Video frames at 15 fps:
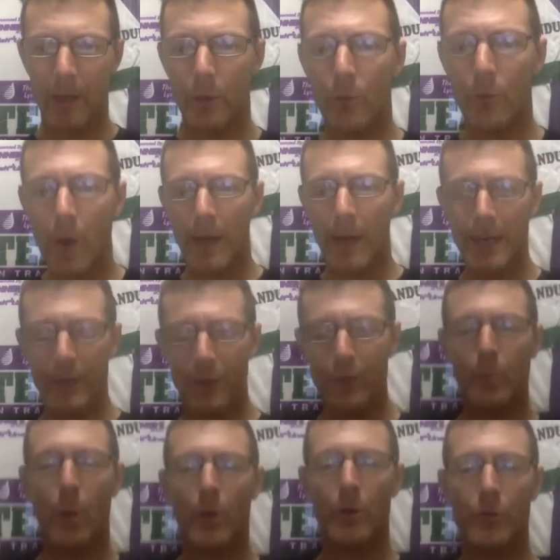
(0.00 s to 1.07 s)
riding a
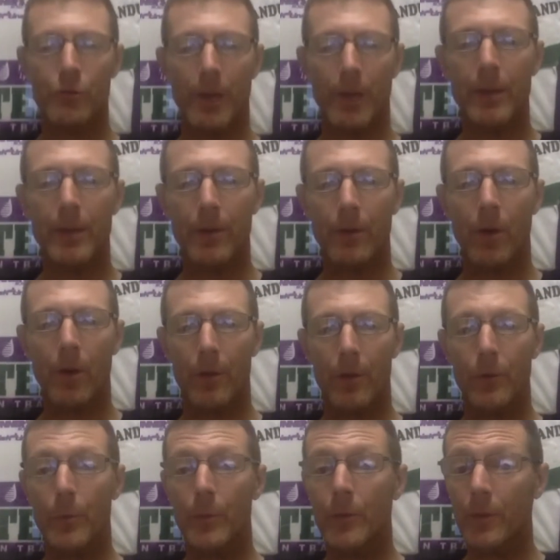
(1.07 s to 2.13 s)
smart trainer on a
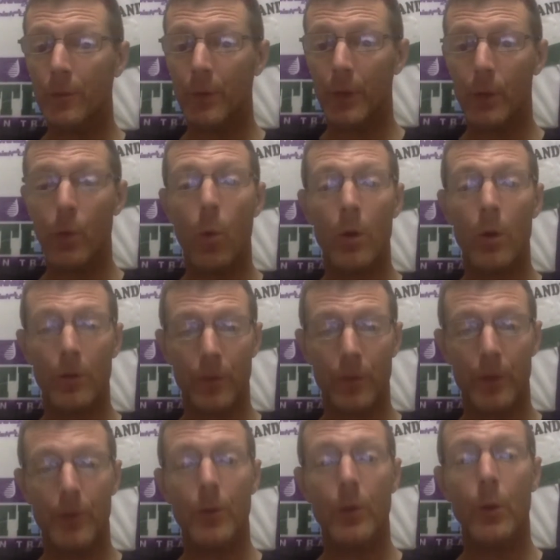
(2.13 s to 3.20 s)
specific course
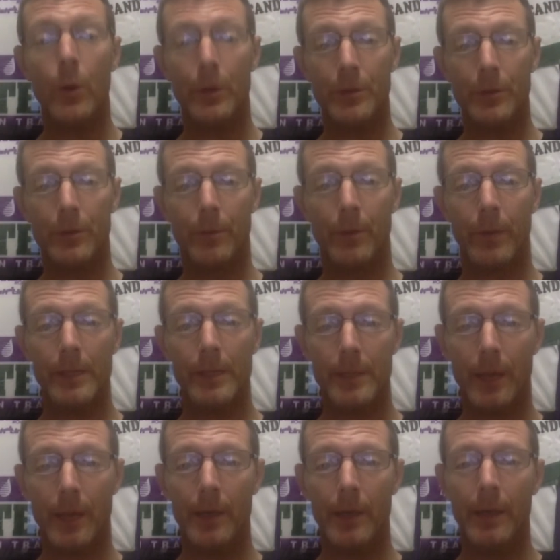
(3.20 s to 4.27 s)
that you're going to race
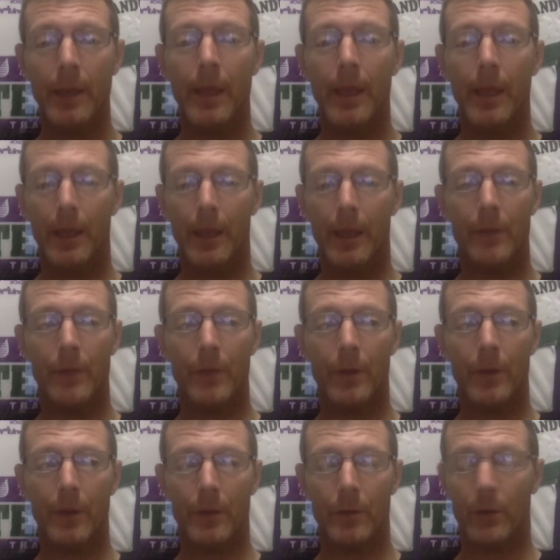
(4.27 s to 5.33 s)
on is
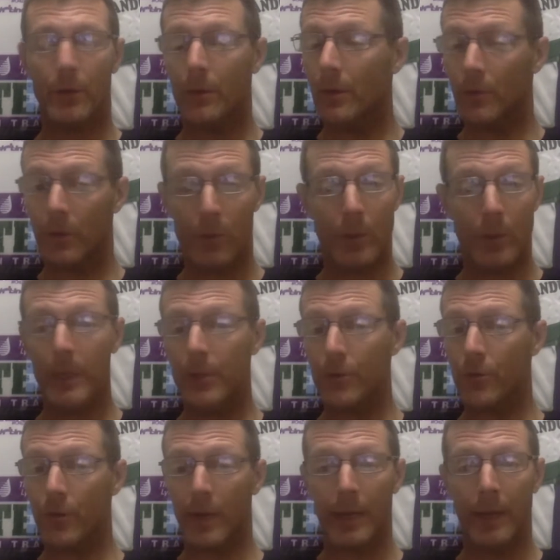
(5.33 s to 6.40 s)
a great
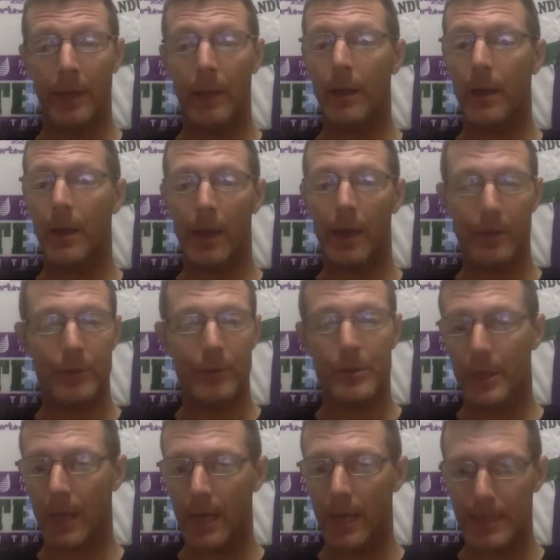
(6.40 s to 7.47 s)
training
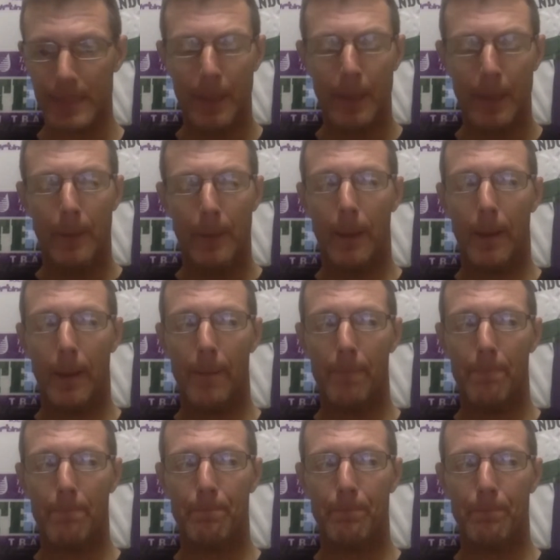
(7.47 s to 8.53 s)
exercise.
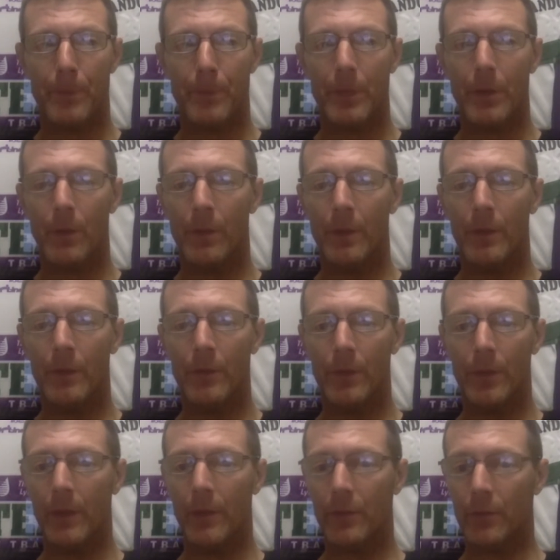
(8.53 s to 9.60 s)
These
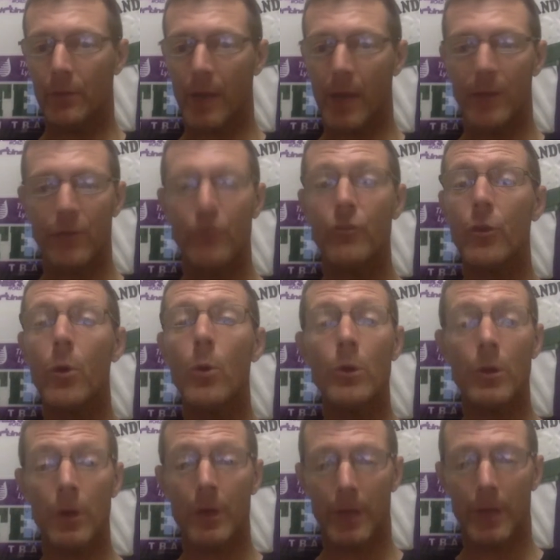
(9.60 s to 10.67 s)
things have gotten so
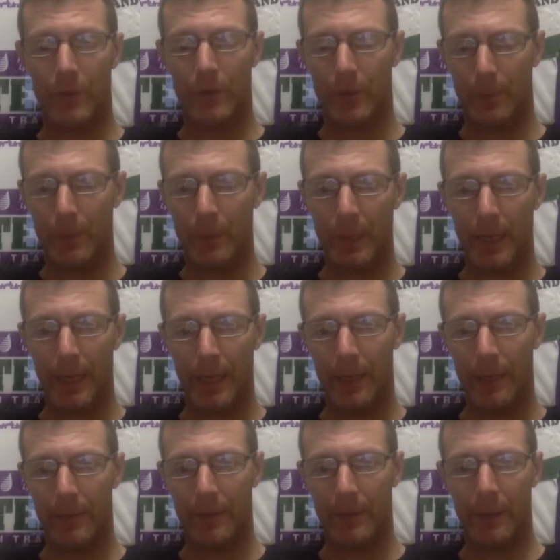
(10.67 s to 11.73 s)
good at
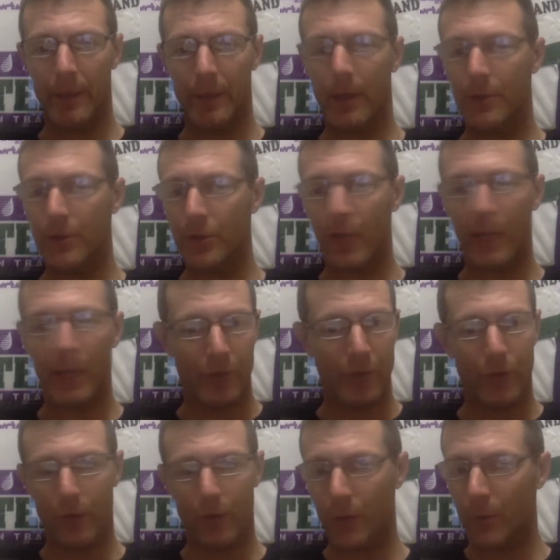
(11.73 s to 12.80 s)
simulating the
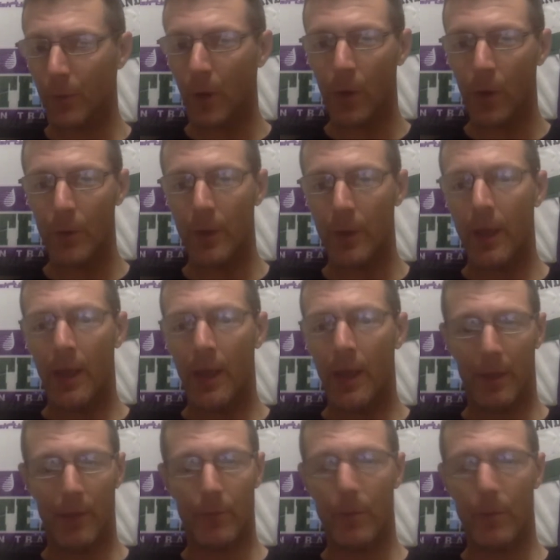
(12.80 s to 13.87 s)
undulations in the road
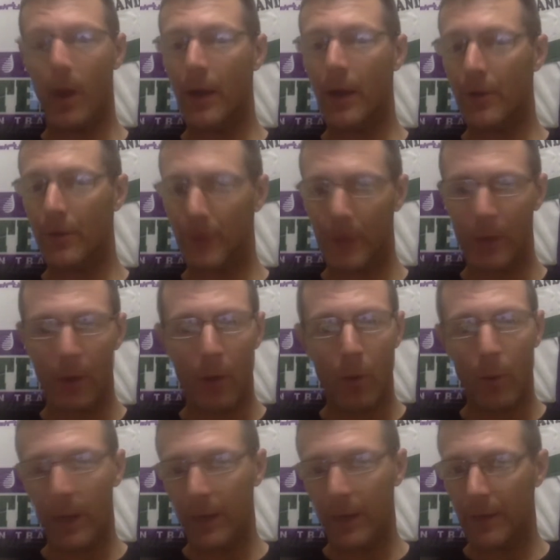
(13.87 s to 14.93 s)
that riders that go
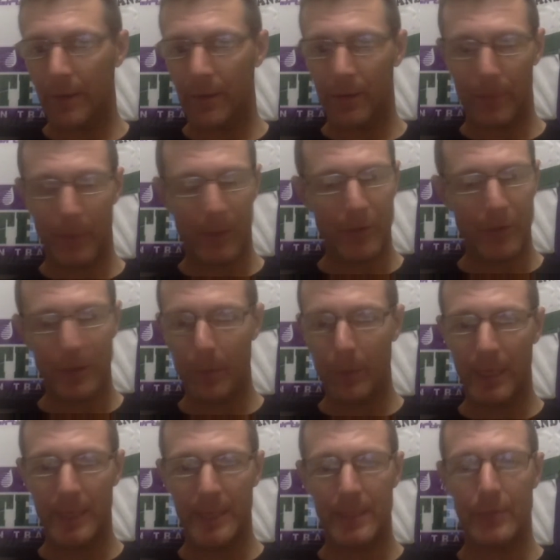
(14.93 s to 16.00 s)
away especially to
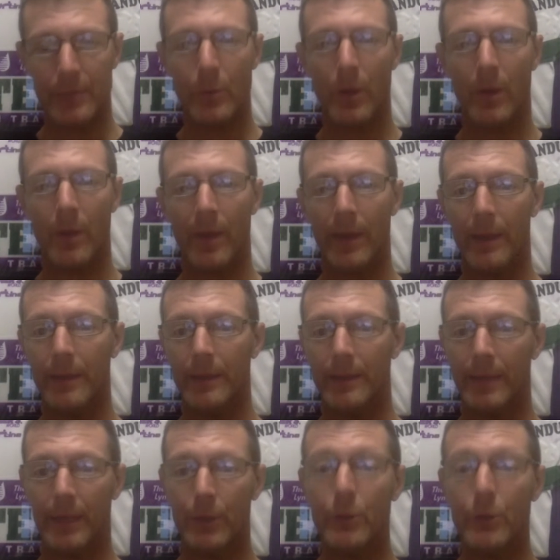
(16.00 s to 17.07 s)
places where they
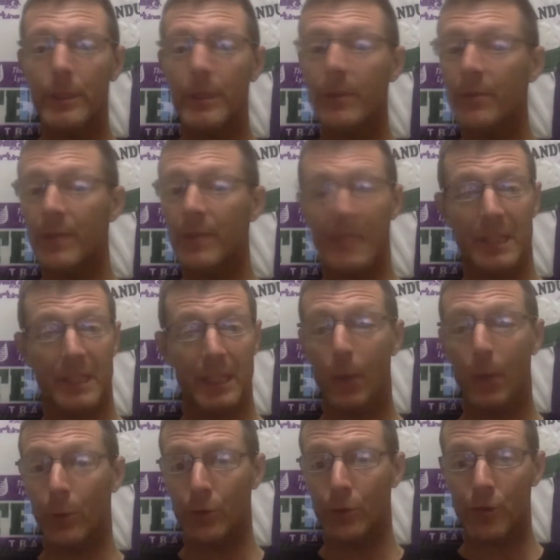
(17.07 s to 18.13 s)
couldn't conveniently
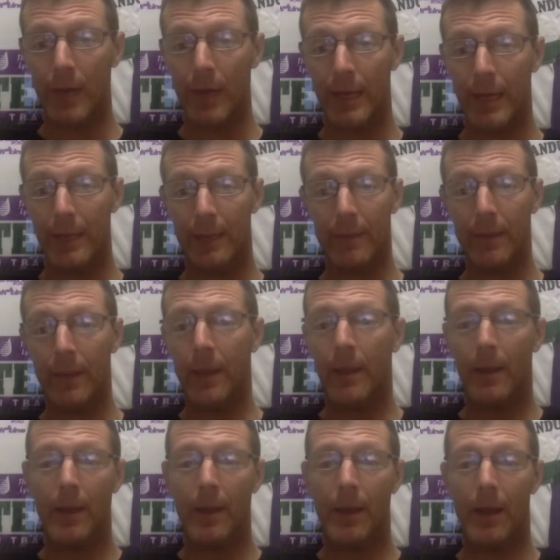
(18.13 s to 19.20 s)
go and train,
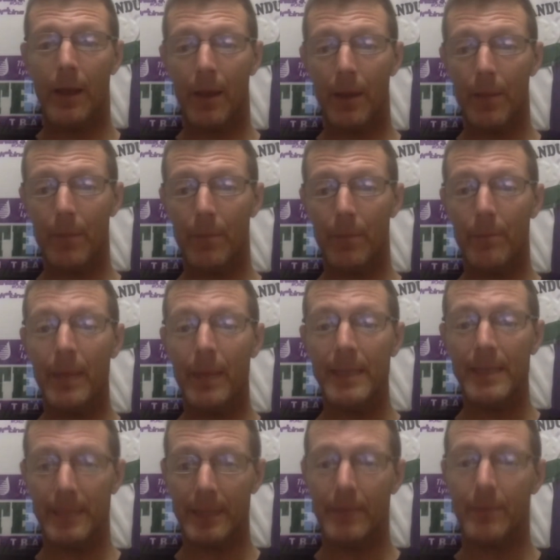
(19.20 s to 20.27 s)

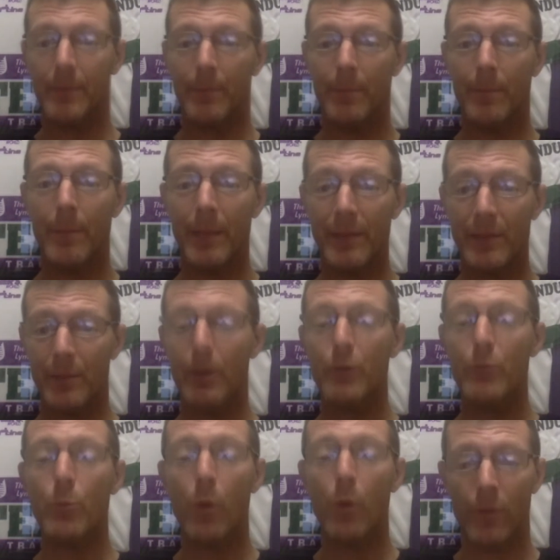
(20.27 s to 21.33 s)
makes it
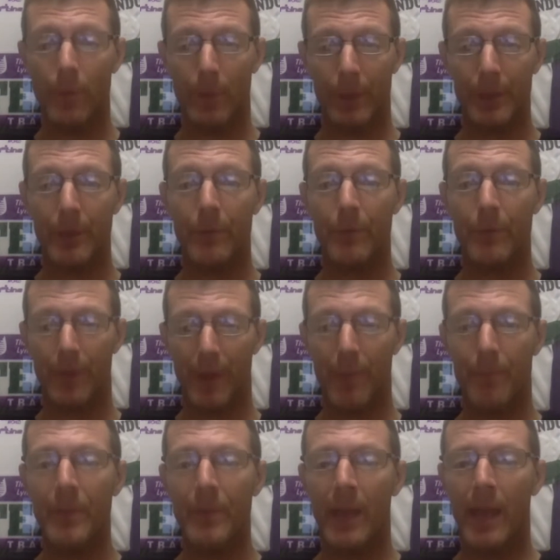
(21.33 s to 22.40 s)
much more familiar for them.
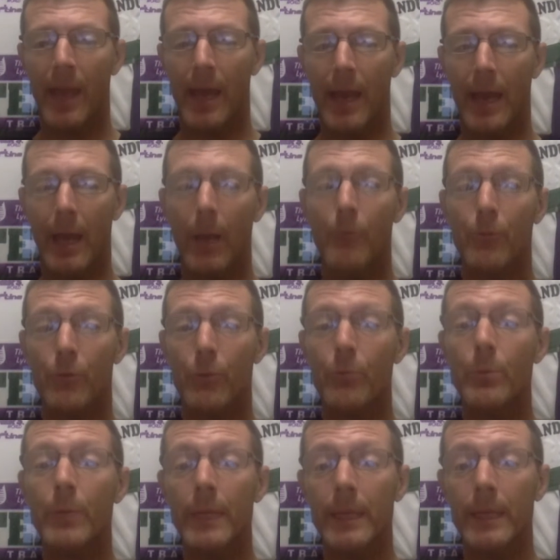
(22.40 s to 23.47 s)
And it helps you
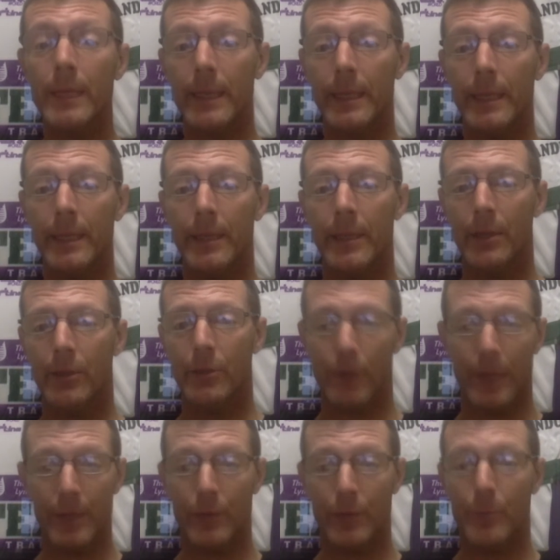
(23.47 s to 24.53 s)
really
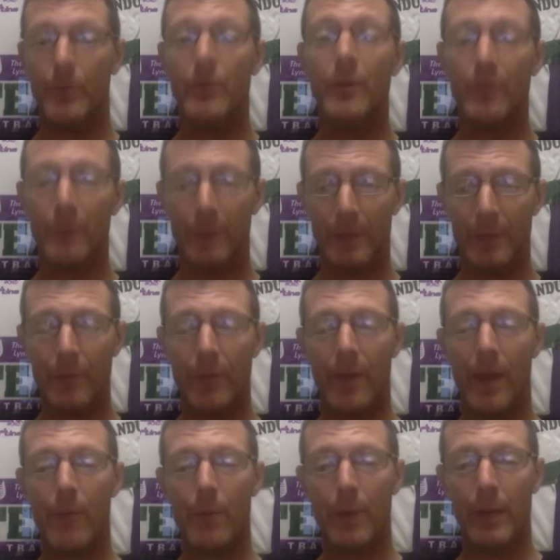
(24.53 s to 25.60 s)
train specifically for
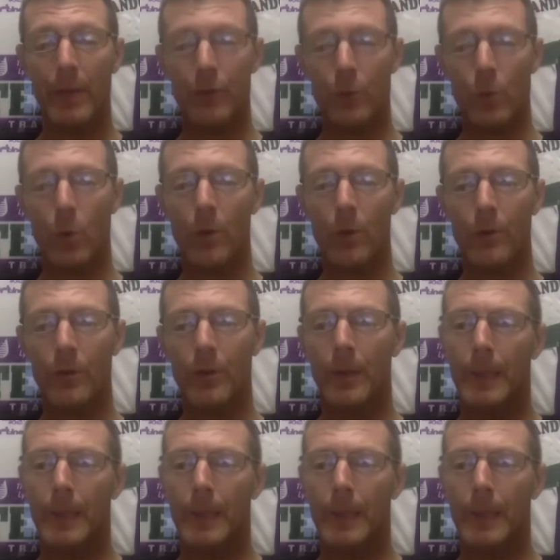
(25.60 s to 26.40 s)
that race course.